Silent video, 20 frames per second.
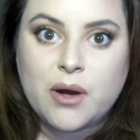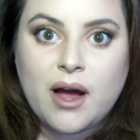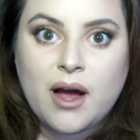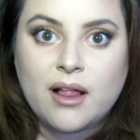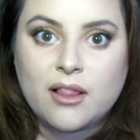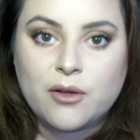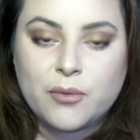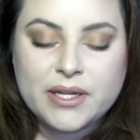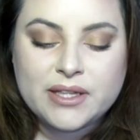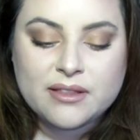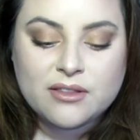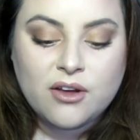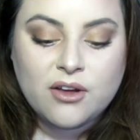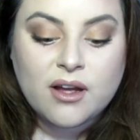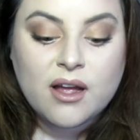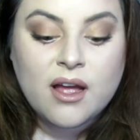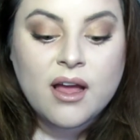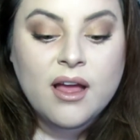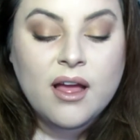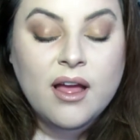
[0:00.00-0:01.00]
a Halloween
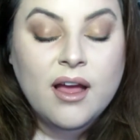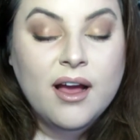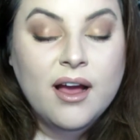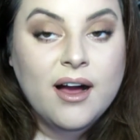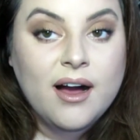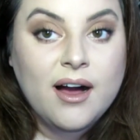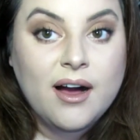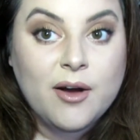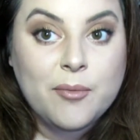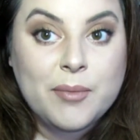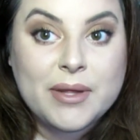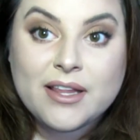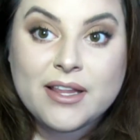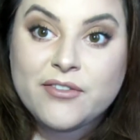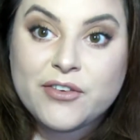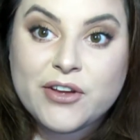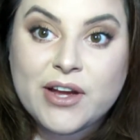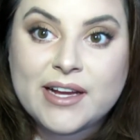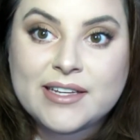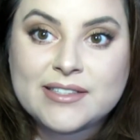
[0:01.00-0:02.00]
look. I
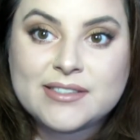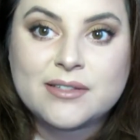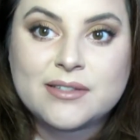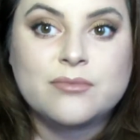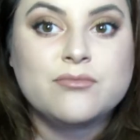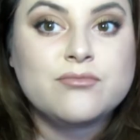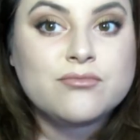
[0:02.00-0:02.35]
love you guys.